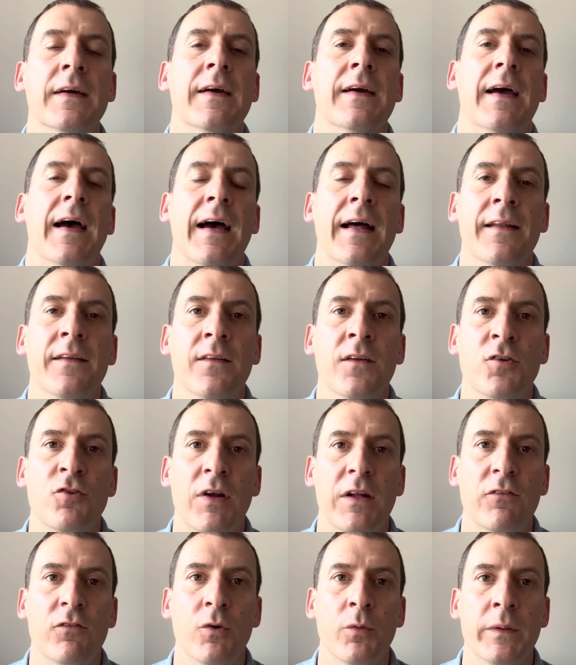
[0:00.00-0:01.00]
And the
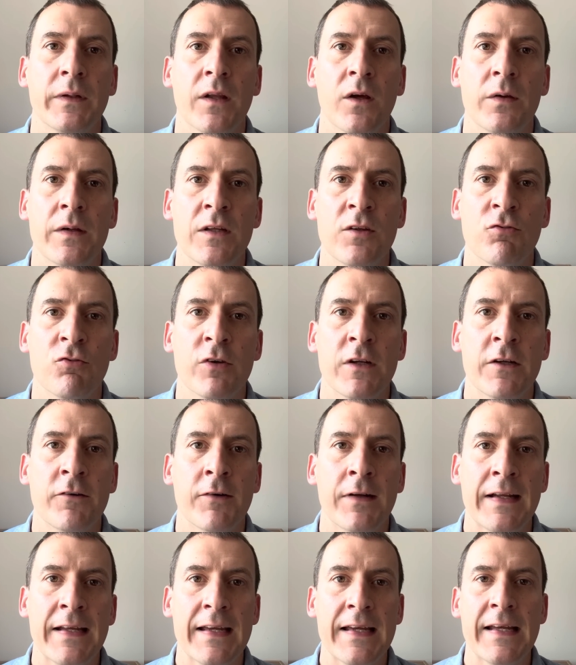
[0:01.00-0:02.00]
transfer window is really,
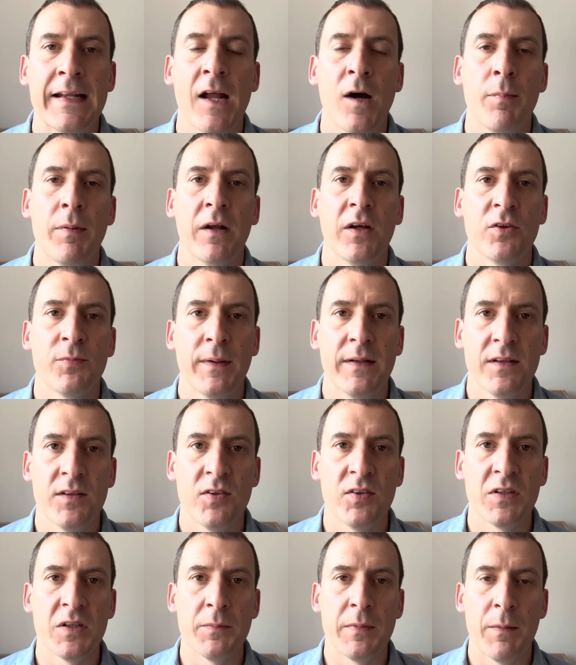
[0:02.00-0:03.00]
really heating up. And I expect this
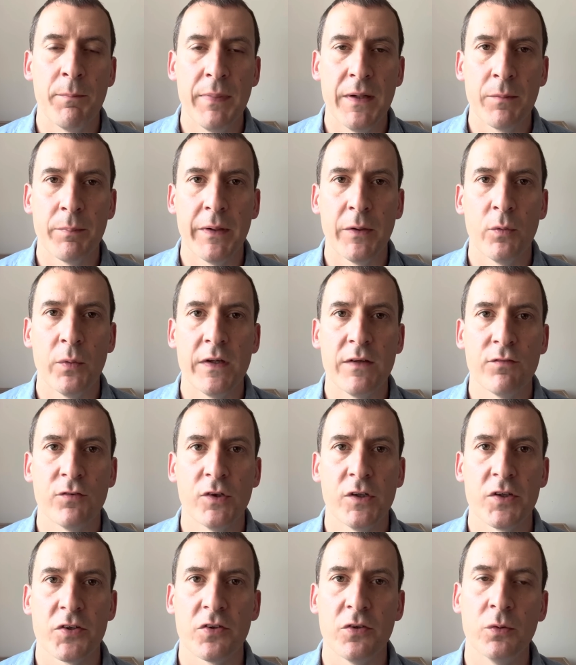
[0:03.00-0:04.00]
is going to be a big, big week for
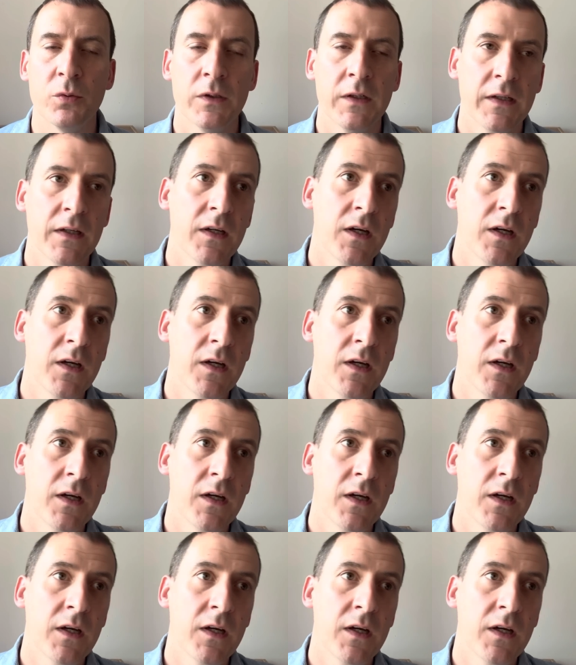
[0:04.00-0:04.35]
Arsenal.